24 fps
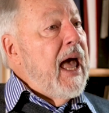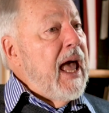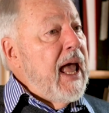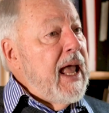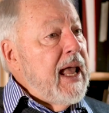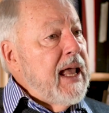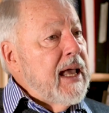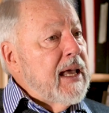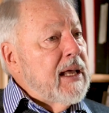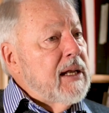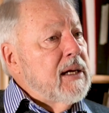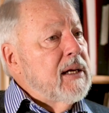
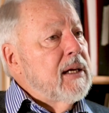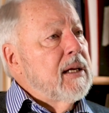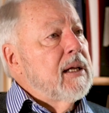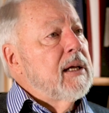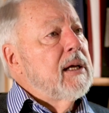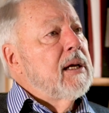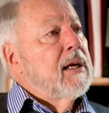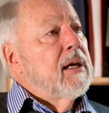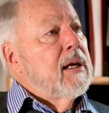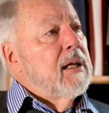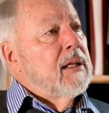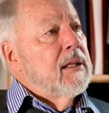And
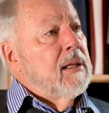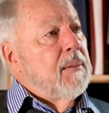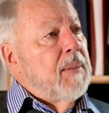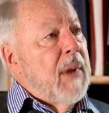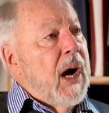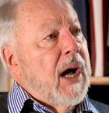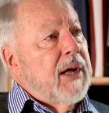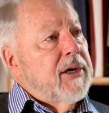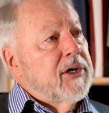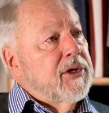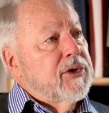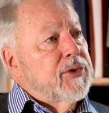the
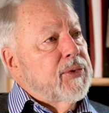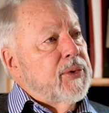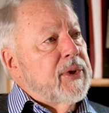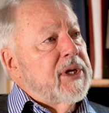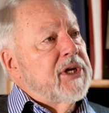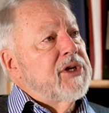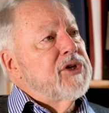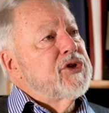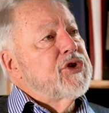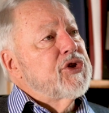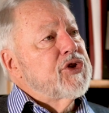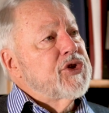
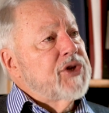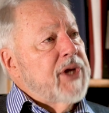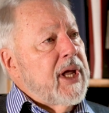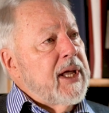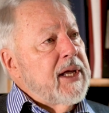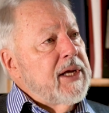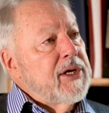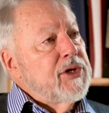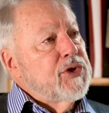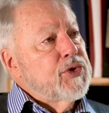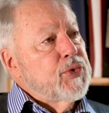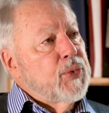monitoring
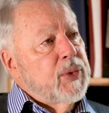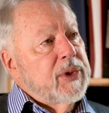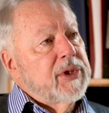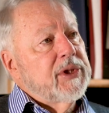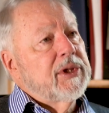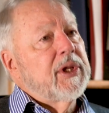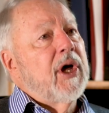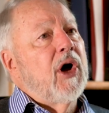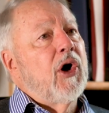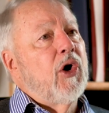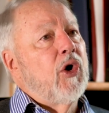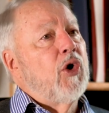stays
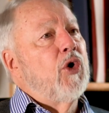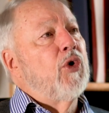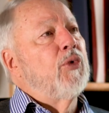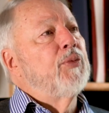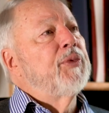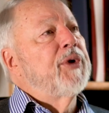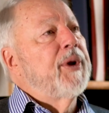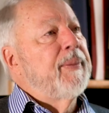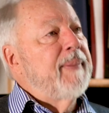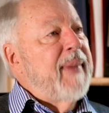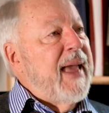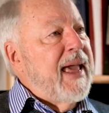with the
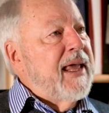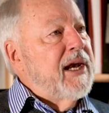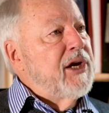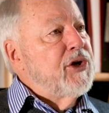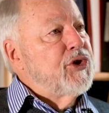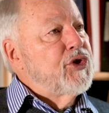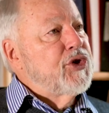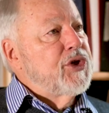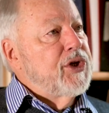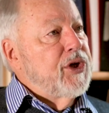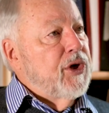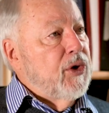home to
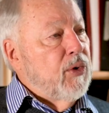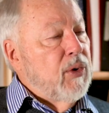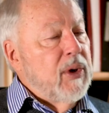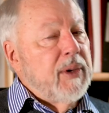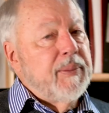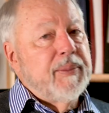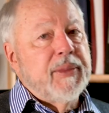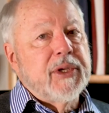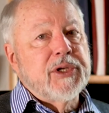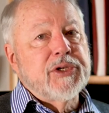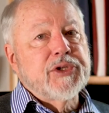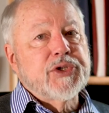manage the
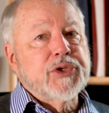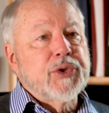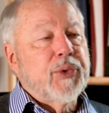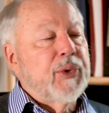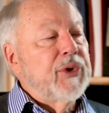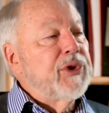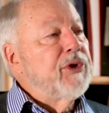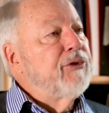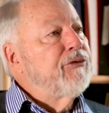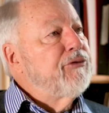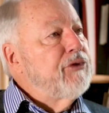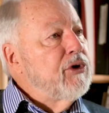equipment.
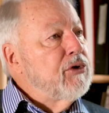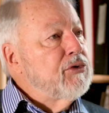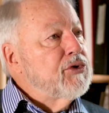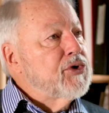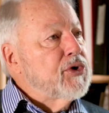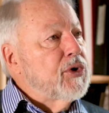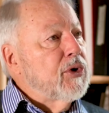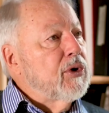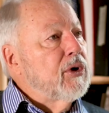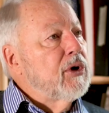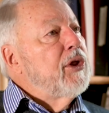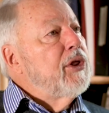So in the
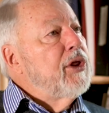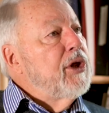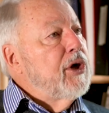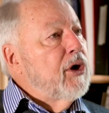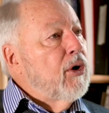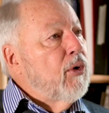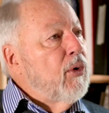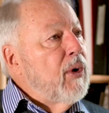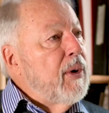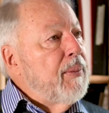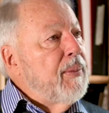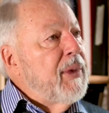future, the
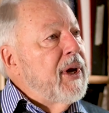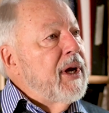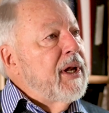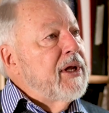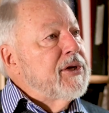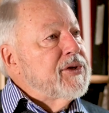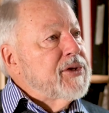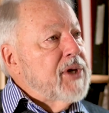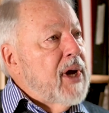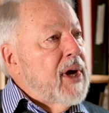equipment is